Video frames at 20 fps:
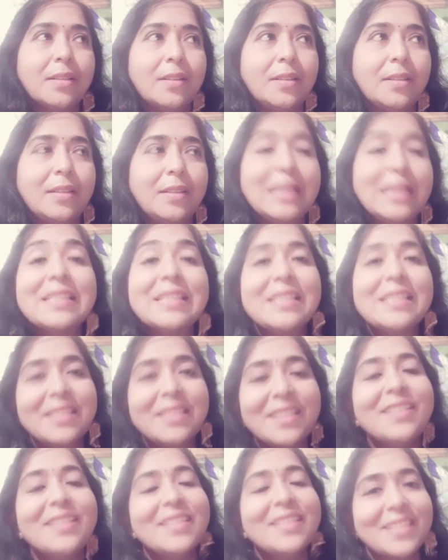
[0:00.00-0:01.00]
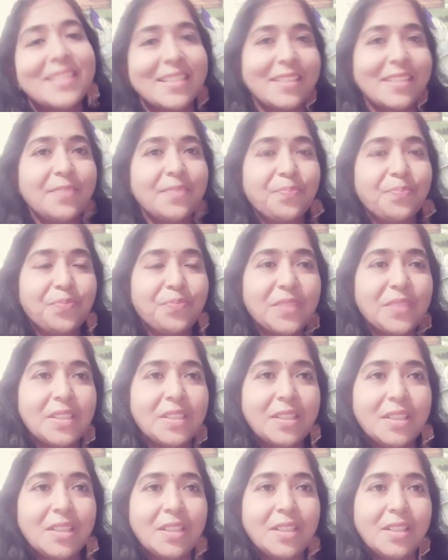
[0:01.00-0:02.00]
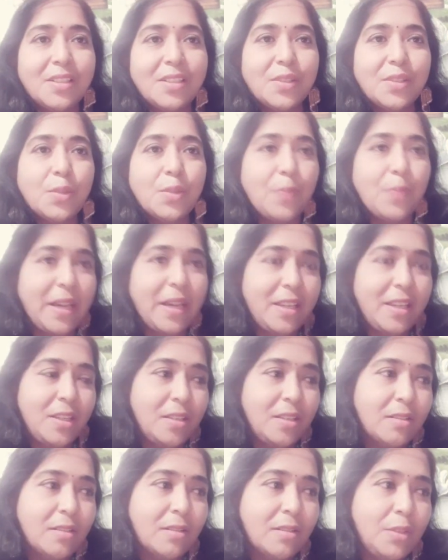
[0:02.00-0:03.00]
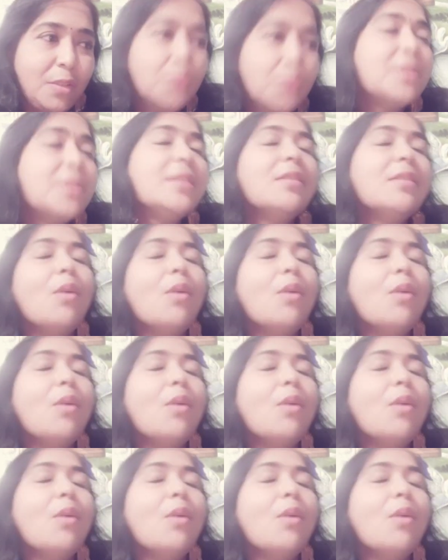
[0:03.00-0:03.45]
doesn't listen. So by using